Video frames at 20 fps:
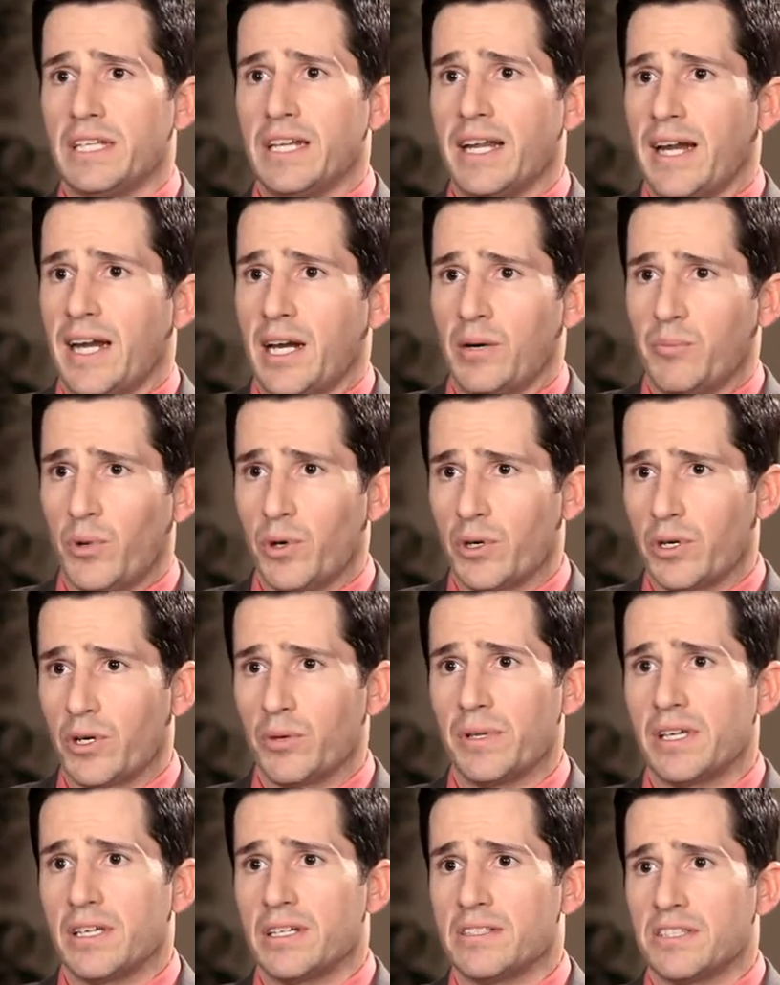eat a
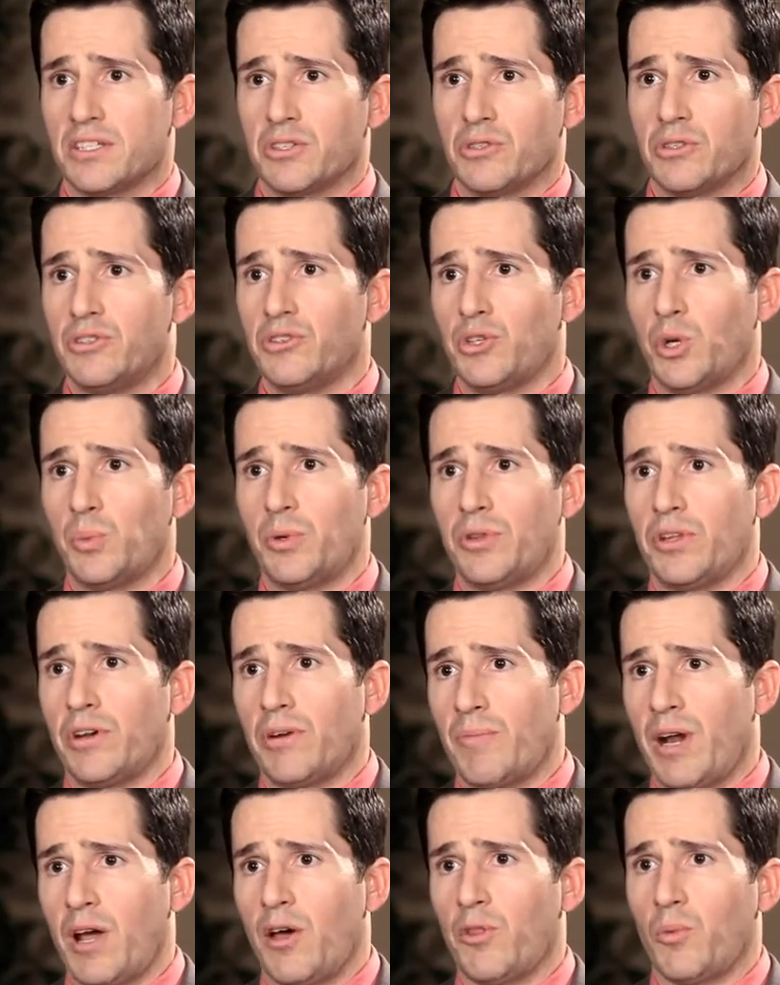hamburger because they couldn't open
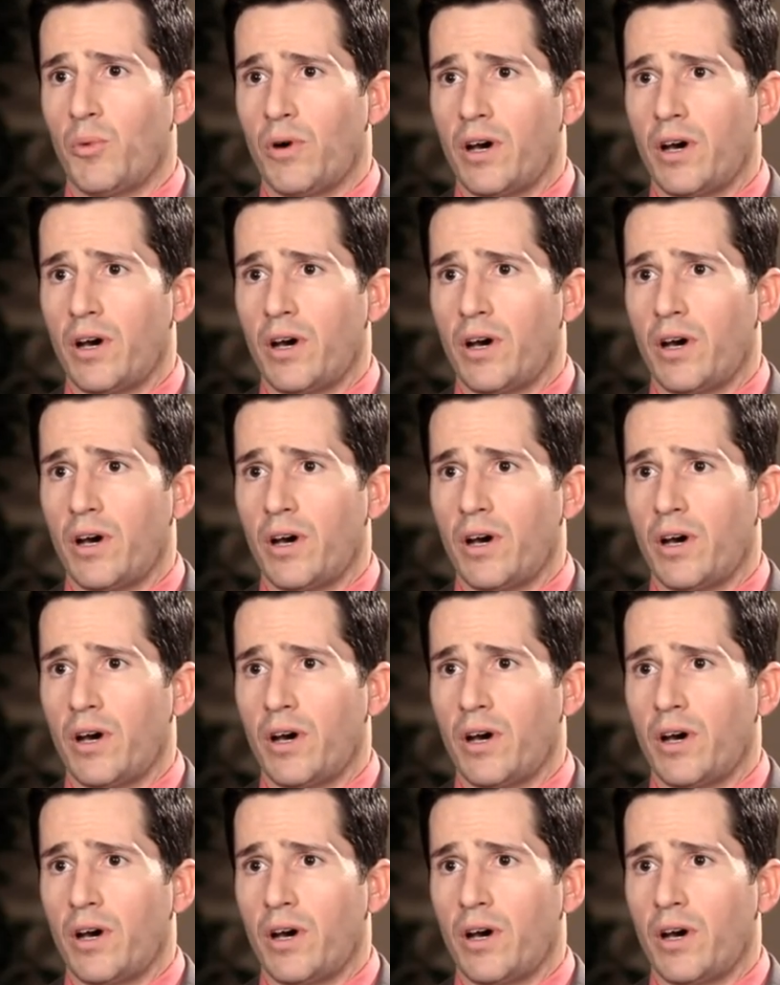their mouth